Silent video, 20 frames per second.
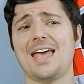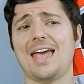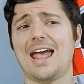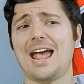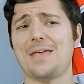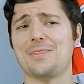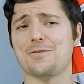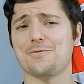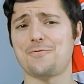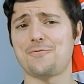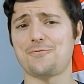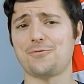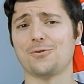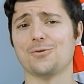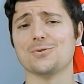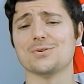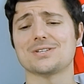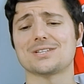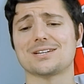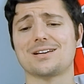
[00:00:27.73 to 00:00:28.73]
And the
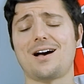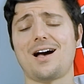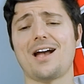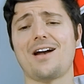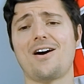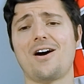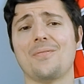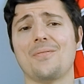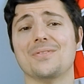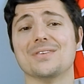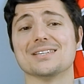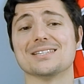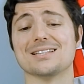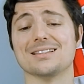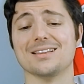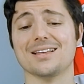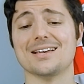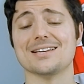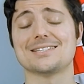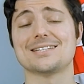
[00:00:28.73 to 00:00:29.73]
first guy on this
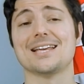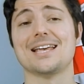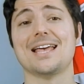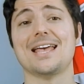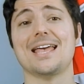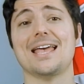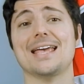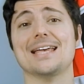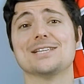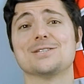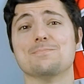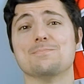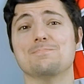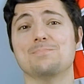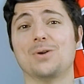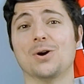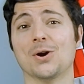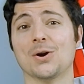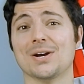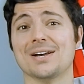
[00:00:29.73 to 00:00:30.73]
list is
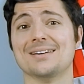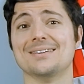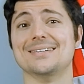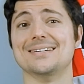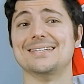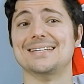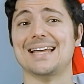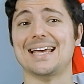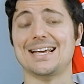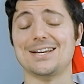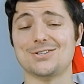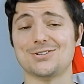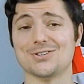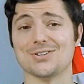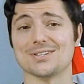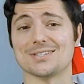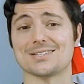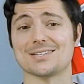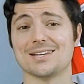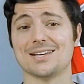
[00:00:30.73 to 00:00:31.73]
Martin
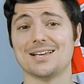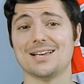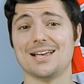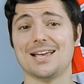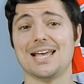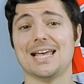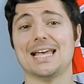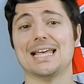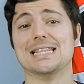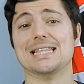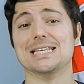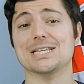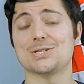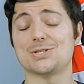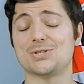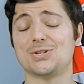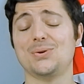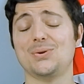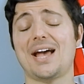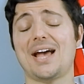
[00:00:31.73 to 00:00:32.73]
Necas.
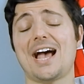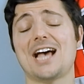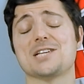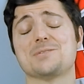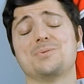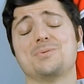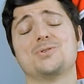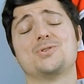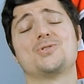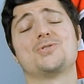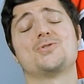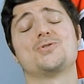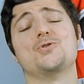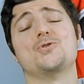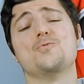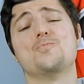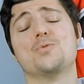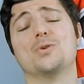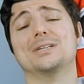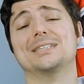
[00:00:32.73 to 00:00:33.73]
This dude has been
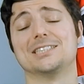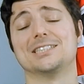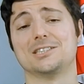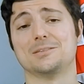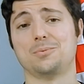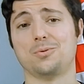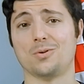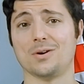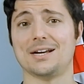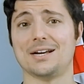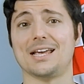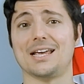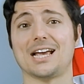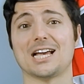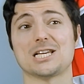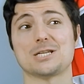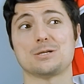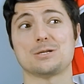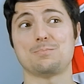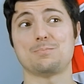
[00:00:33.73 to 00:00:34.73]
super disappointing,
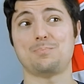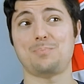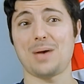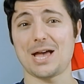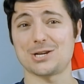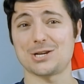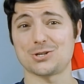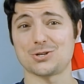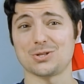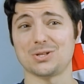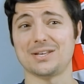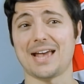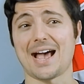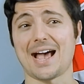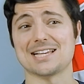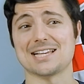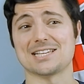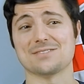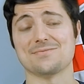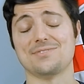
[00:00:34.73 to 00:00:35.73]
especially
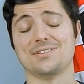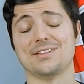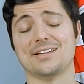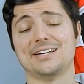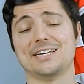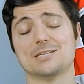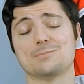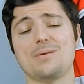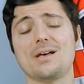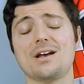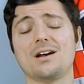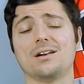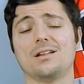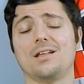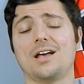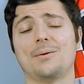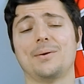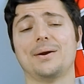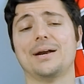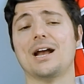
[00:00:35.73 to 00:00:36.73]
as of late. He's playing on a
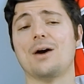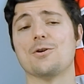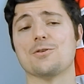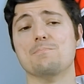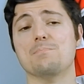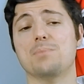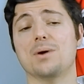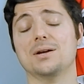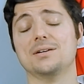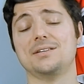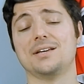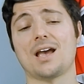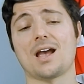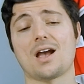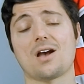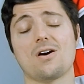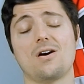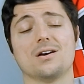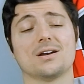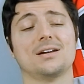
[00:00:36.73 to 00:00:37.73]
line right now with Bunting
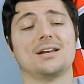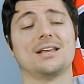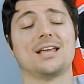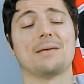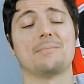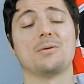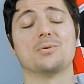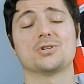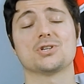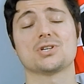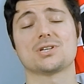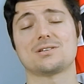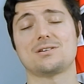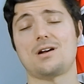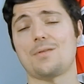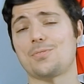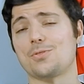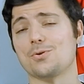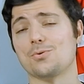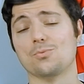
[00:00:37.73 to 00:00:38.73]
and Kotkaniemi, which is
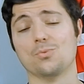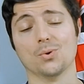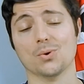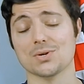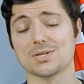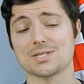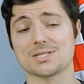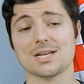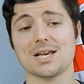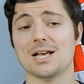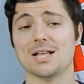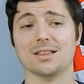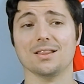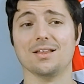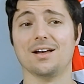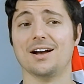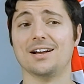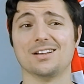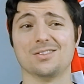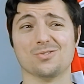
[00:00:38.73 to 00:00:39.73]
not the worst
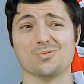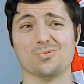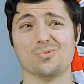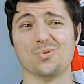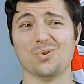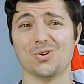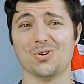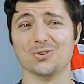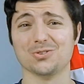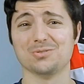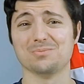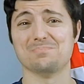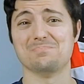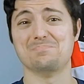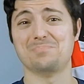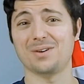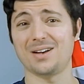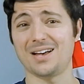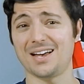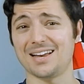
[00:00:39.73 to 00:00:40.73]
line in the world,
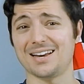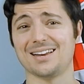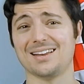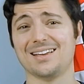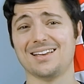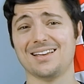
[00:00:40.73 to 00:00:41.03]
but